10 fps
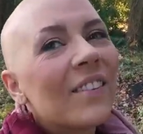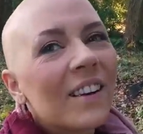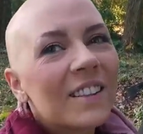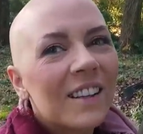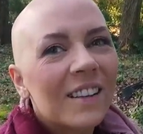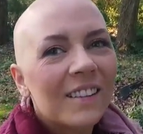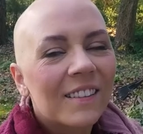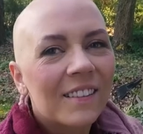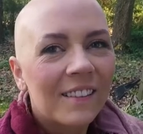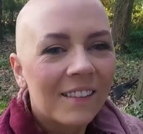Well, it looks
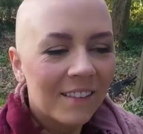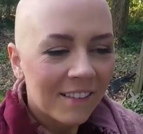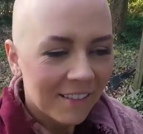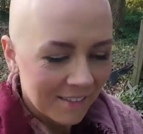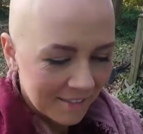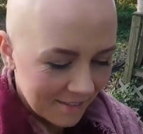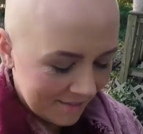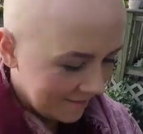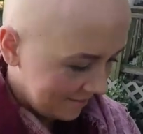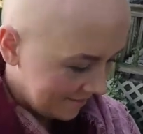awesome, but how did
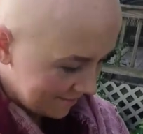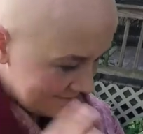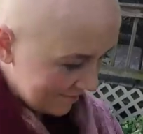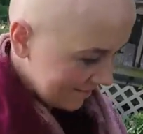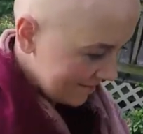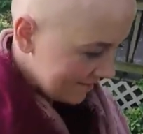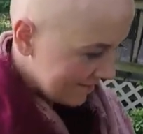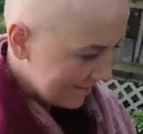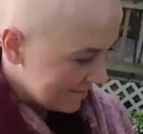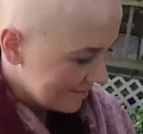you do that?
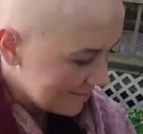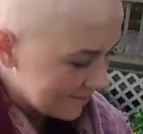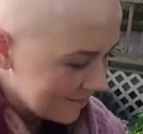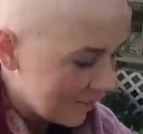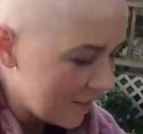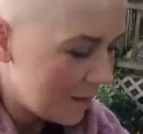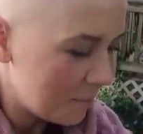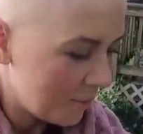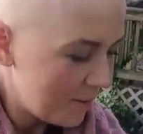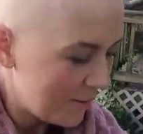How With
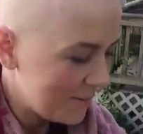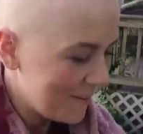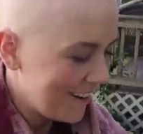you broom. do that?